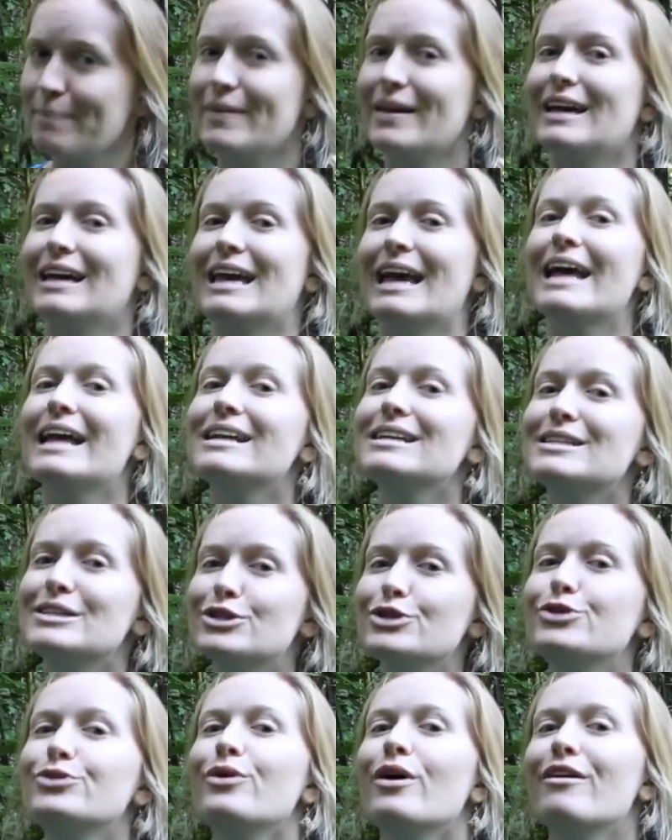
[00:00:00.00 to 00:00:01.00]
again, to
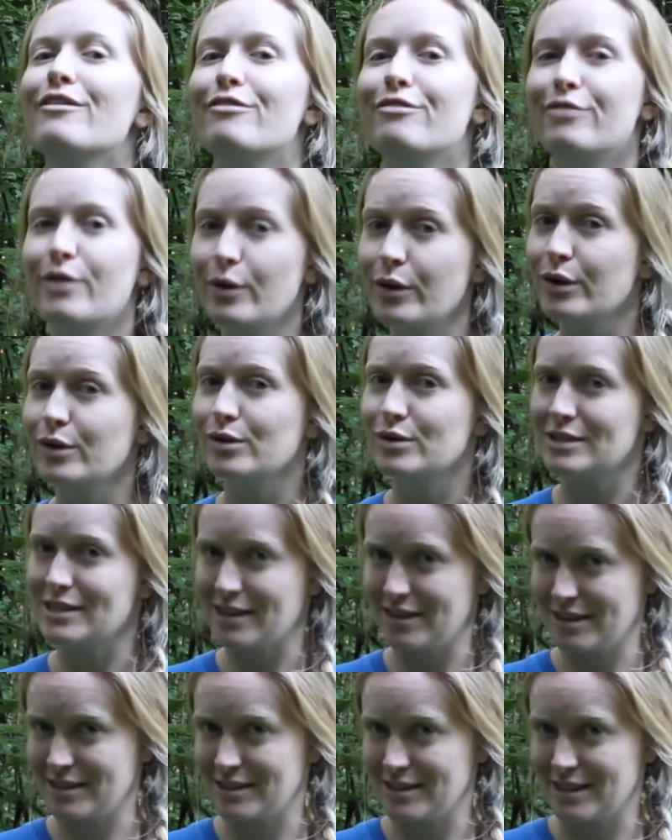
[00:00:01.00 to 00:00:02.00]
do
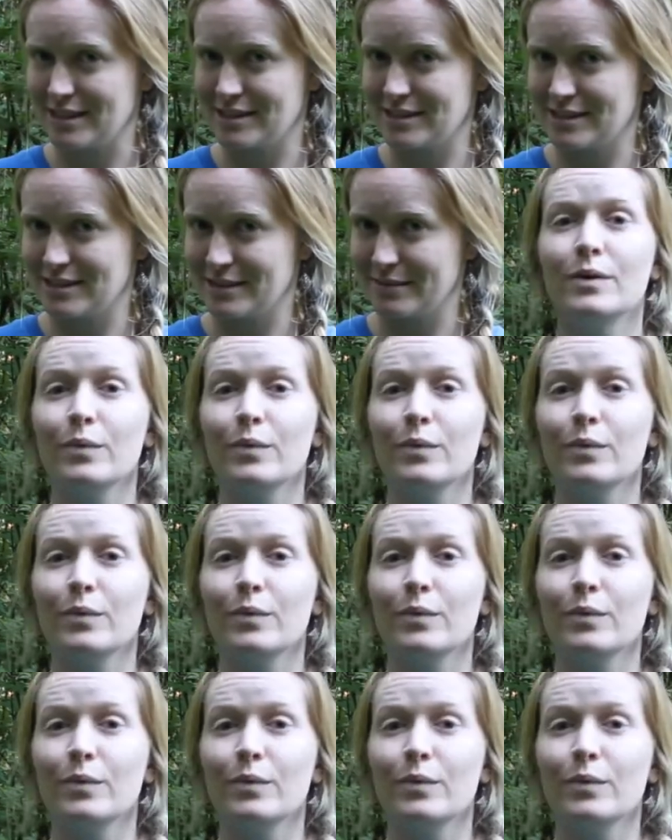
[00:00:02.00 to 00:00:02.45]
photosynthesis.